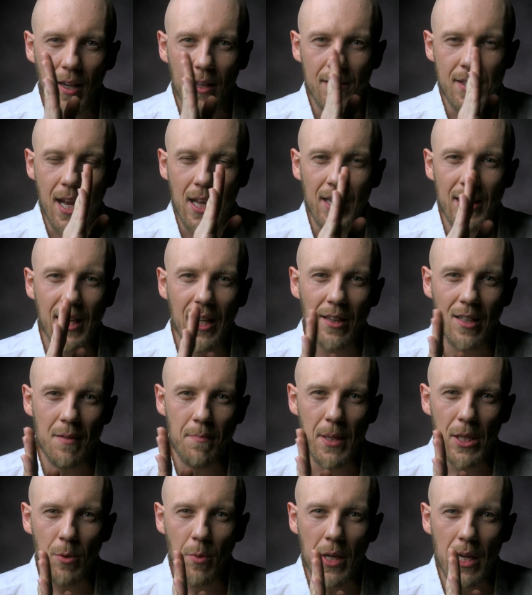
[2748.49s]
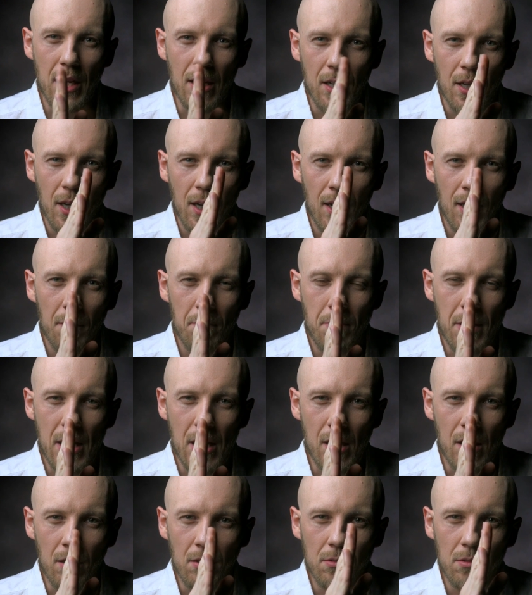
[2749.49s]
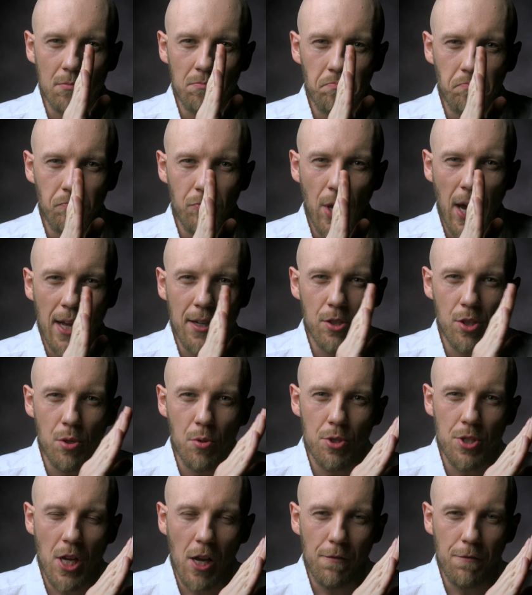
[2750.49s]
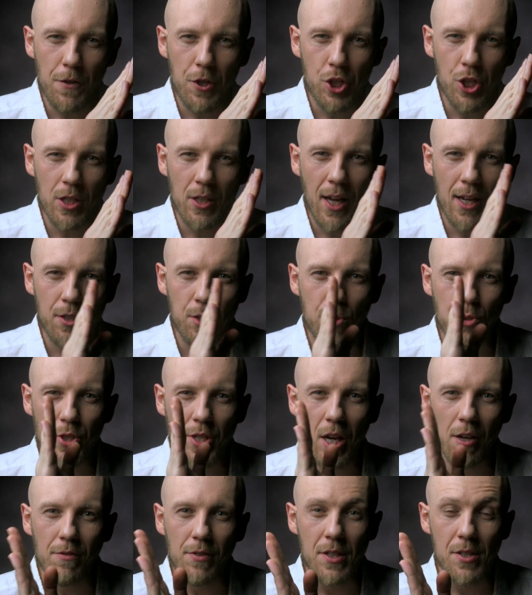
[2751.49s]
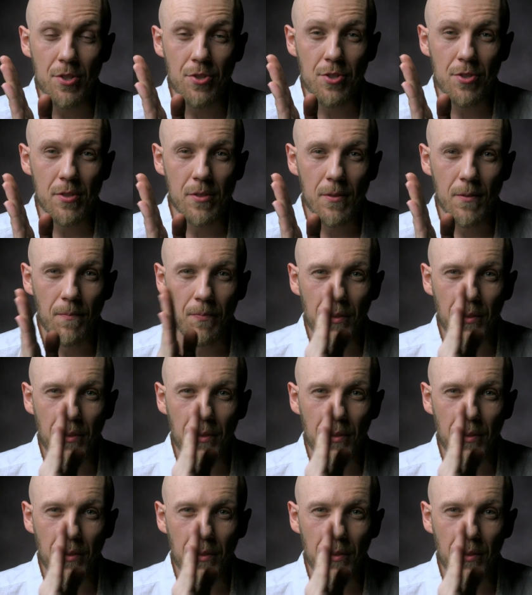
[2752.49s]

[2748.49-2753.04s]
delicately between being not too selfish and not too selfless.